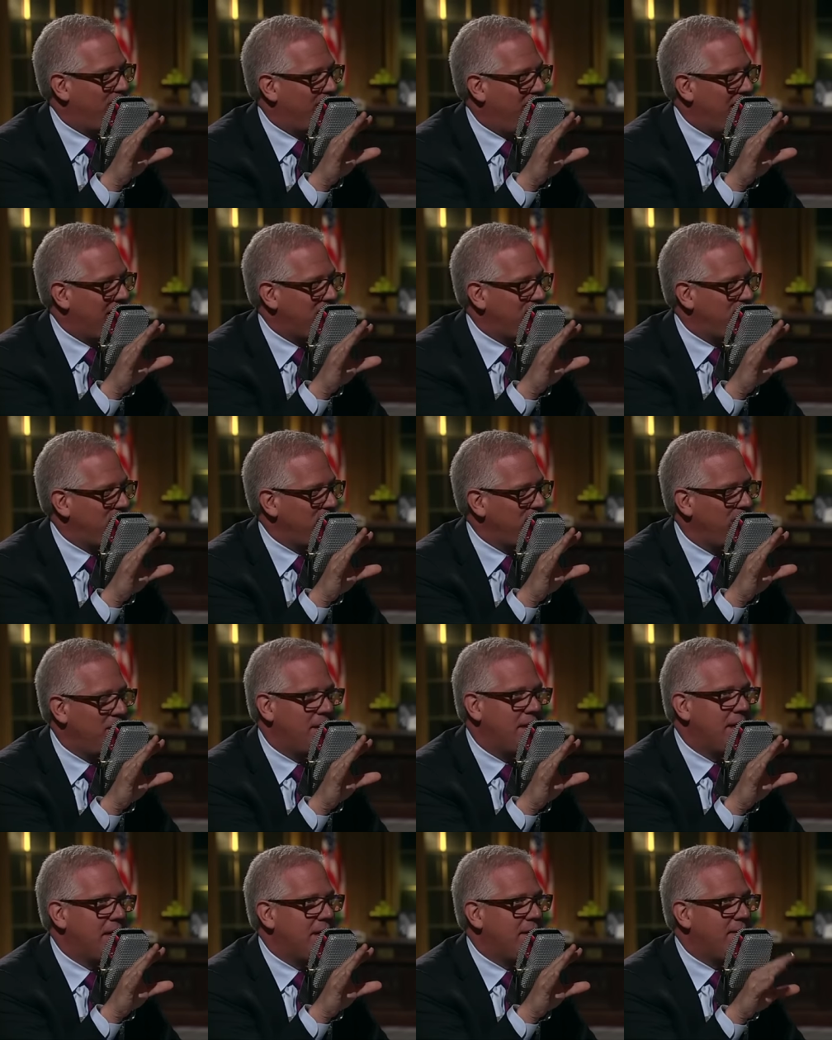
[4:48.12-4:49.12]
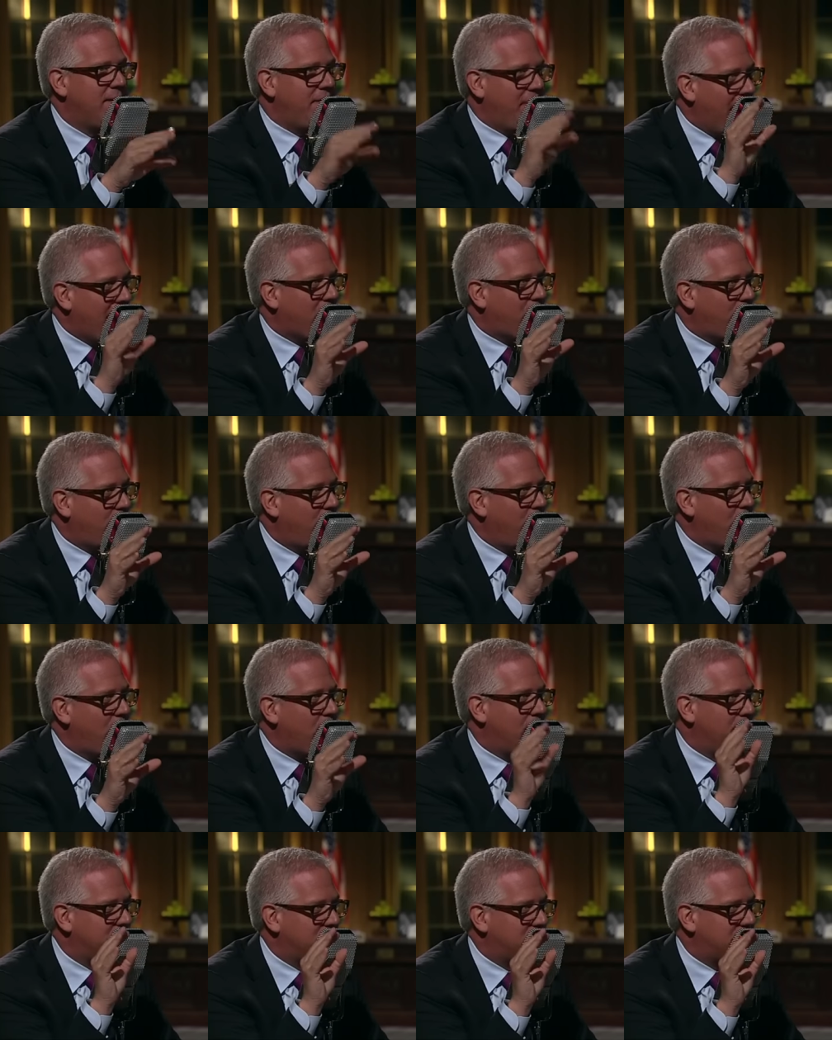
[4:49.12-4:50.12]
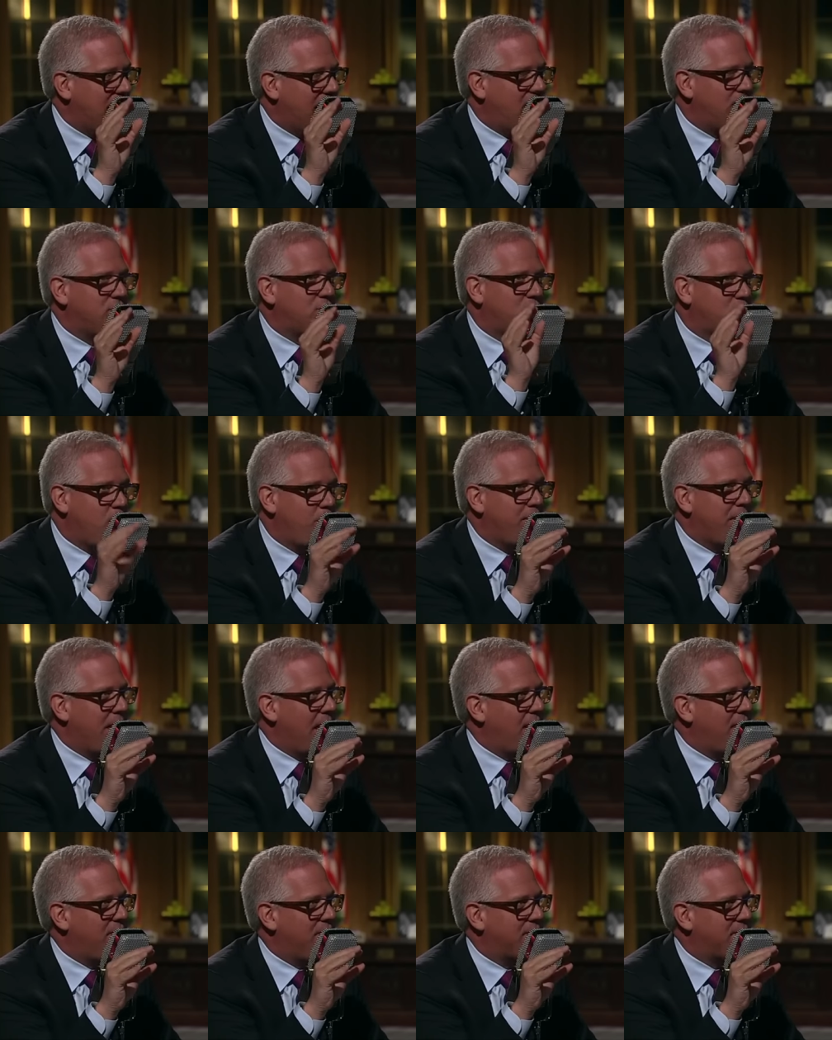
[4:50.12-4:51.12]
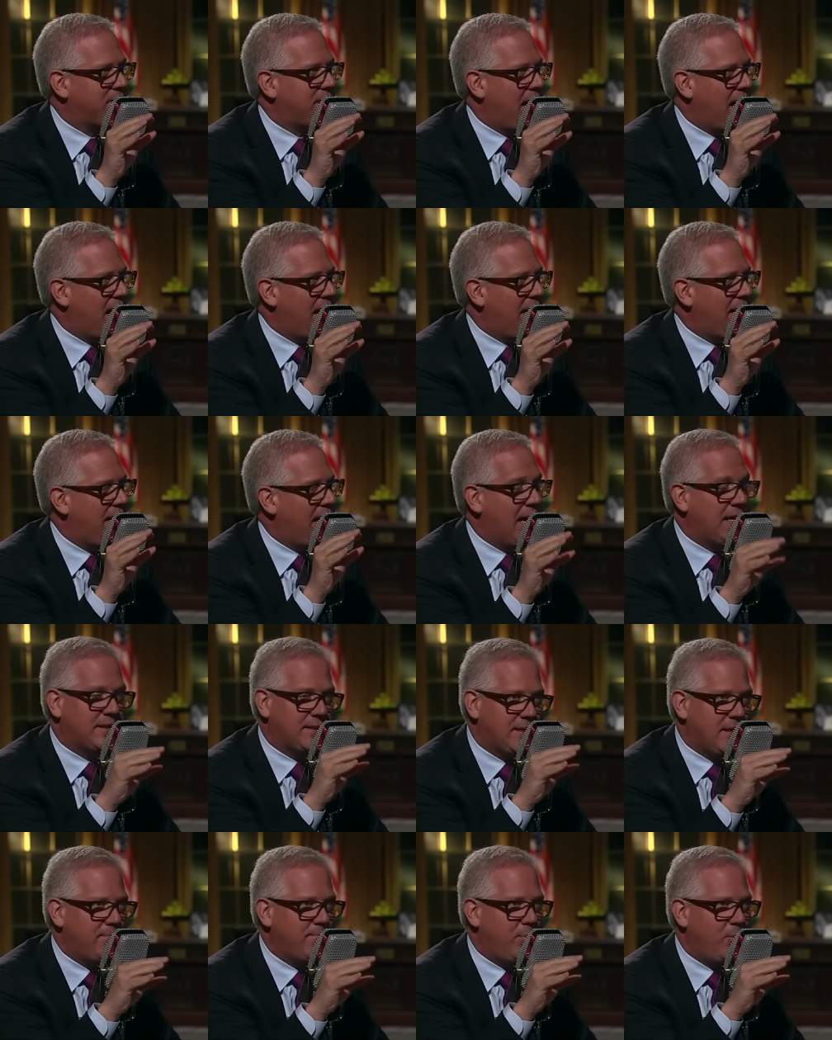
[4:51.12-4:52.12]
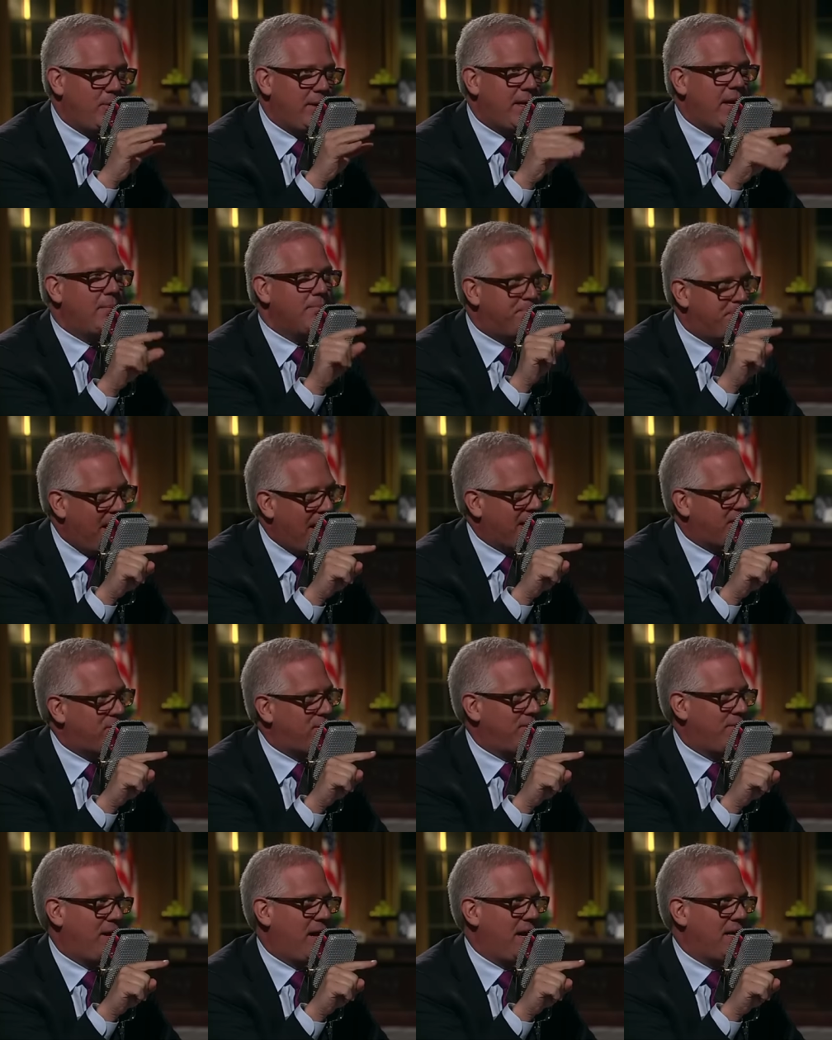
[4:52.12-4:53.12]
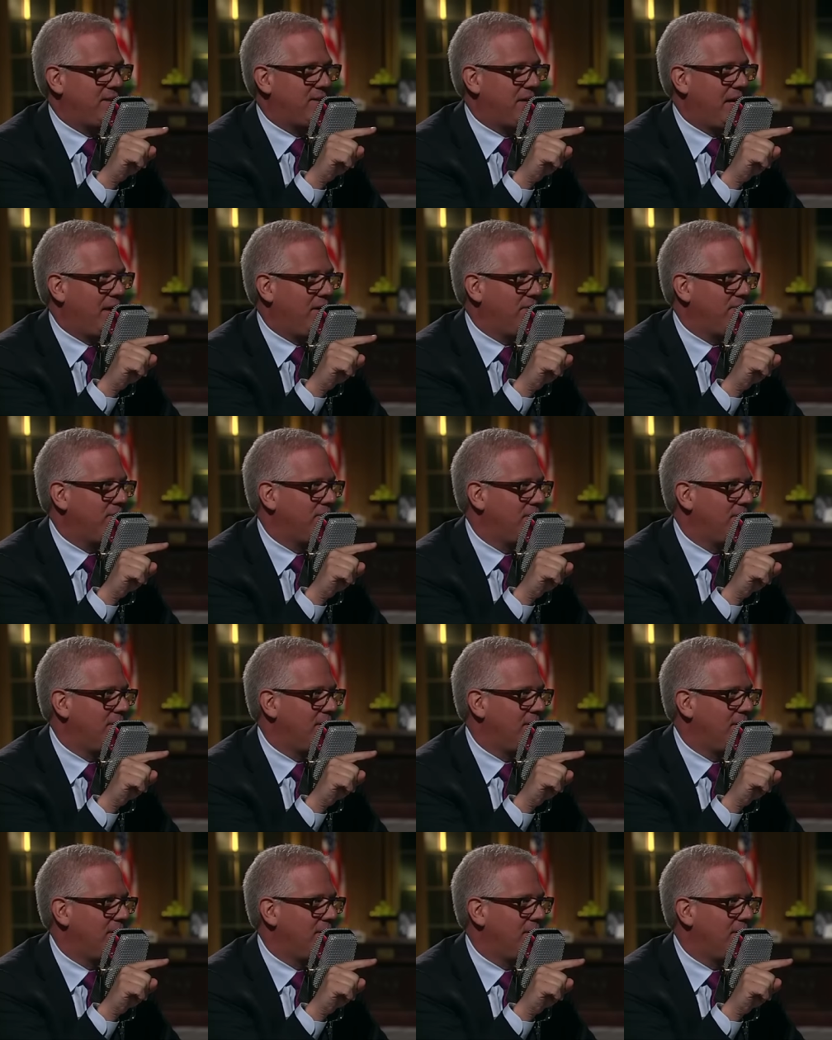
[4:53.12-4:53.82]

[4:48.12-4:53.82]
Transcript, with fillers: remind you that that crow comes down, swooping out of the sky at some point and pecks your eyes out.